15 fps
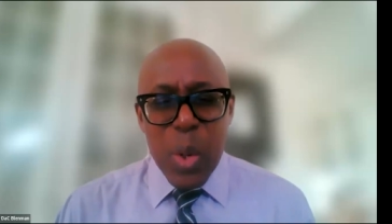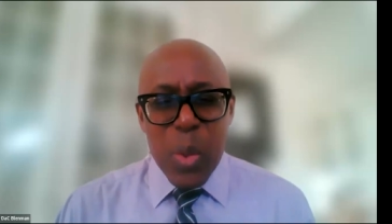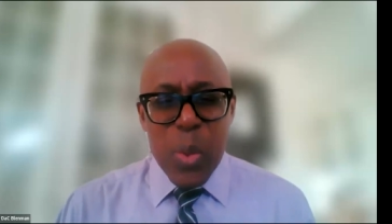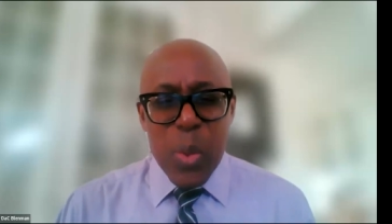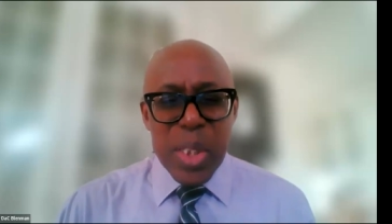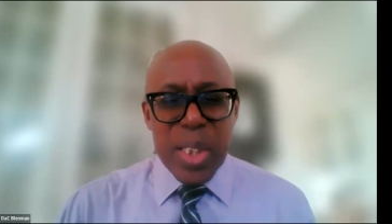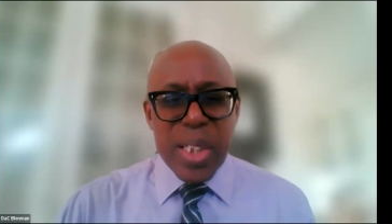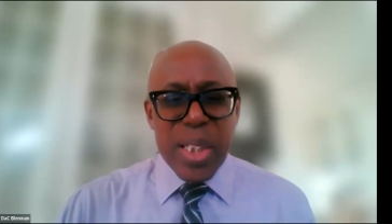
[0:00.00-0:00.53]

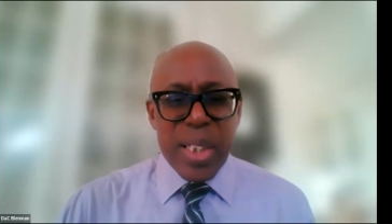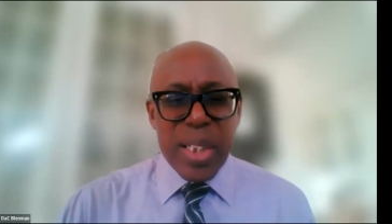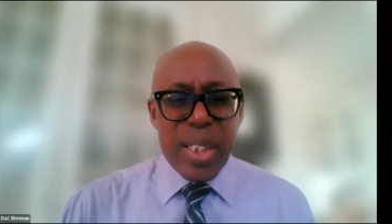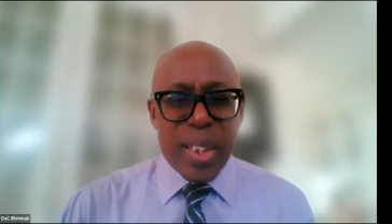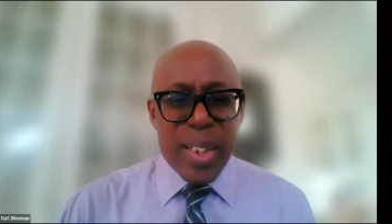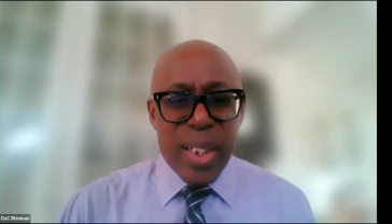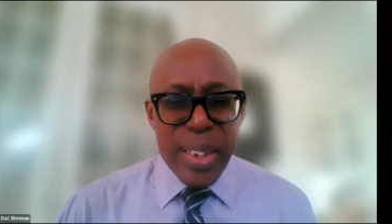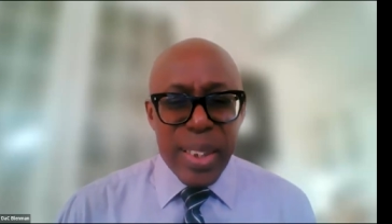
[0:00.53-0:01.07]
question in the
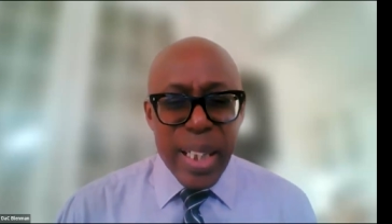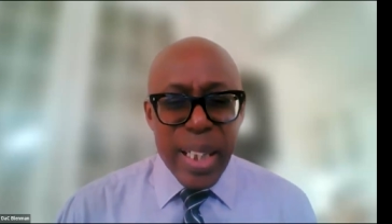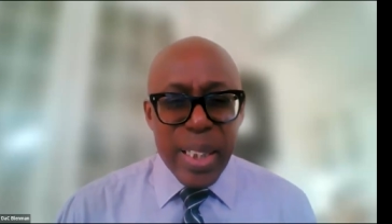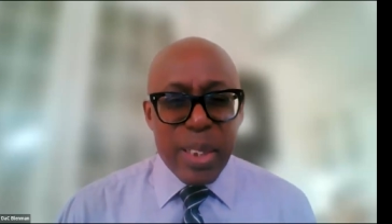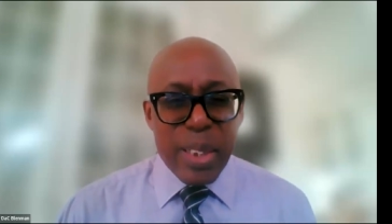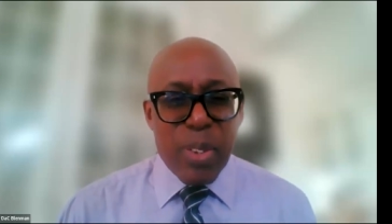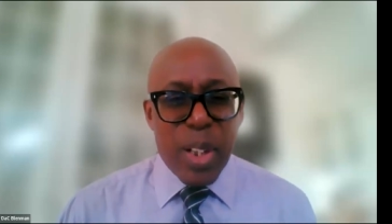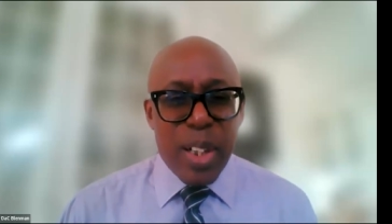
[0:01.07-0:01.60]

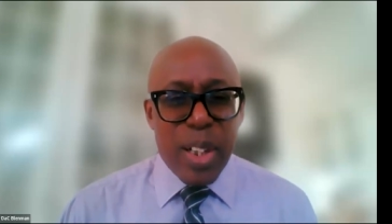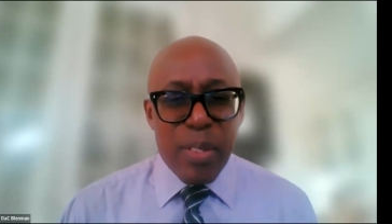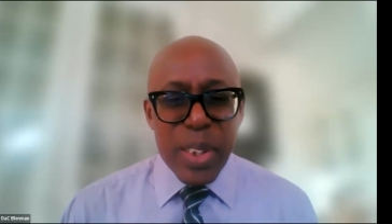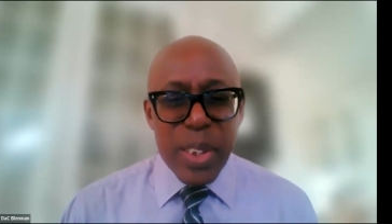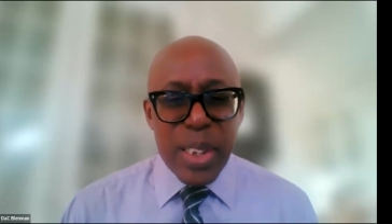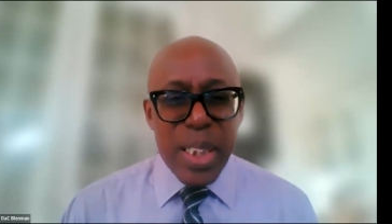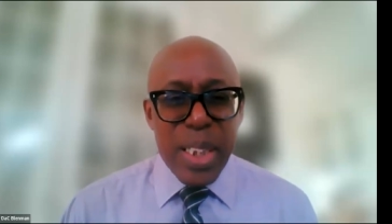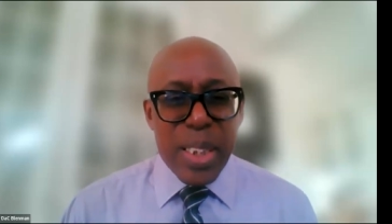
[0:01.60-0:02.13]
context of our
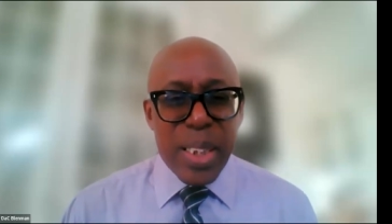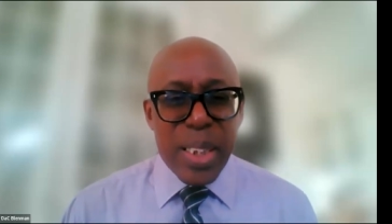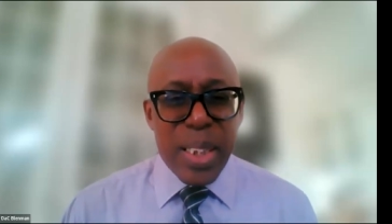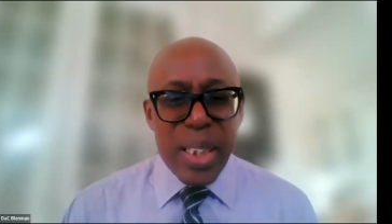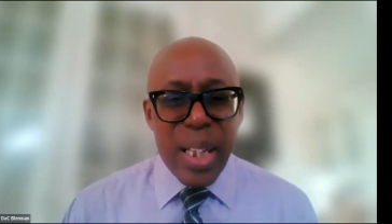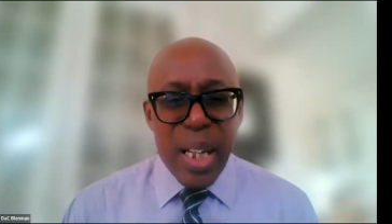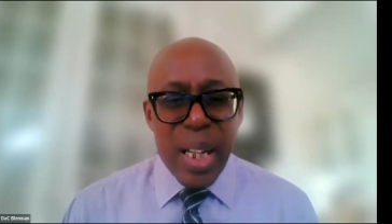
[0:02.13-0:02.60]
conversation.